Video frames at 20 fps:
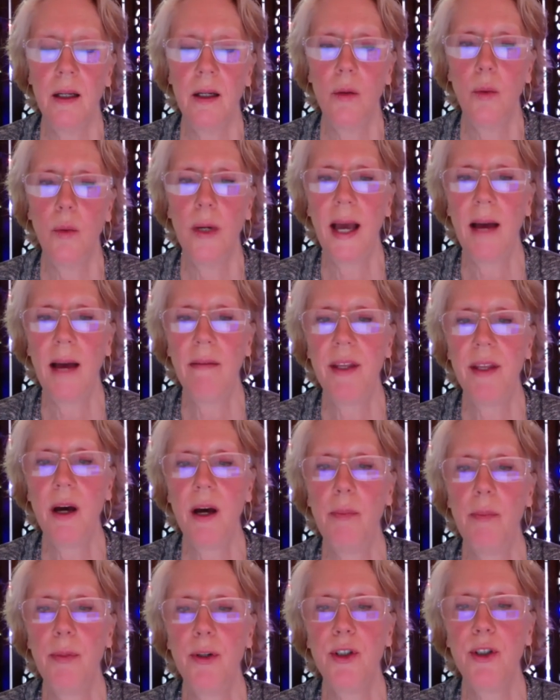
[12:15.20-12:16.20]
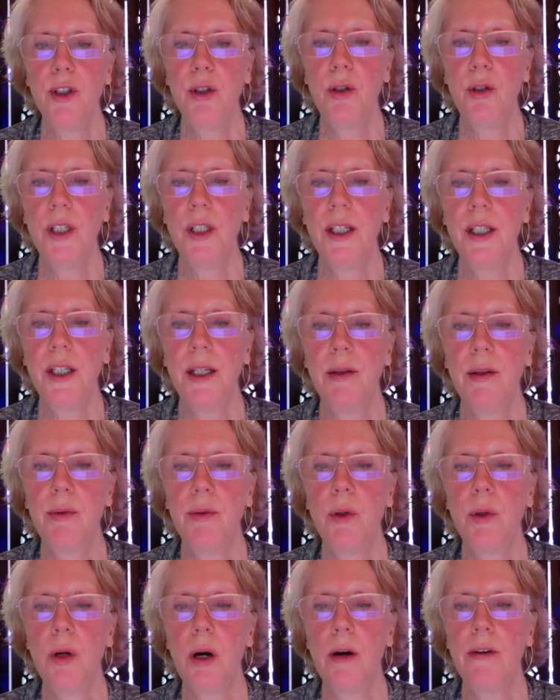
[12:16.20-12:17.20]
We have the opportunity
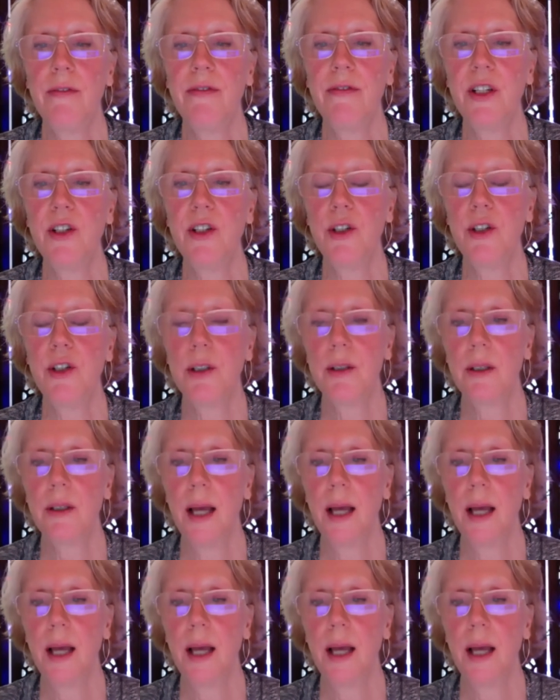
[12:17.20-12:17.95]
through our vision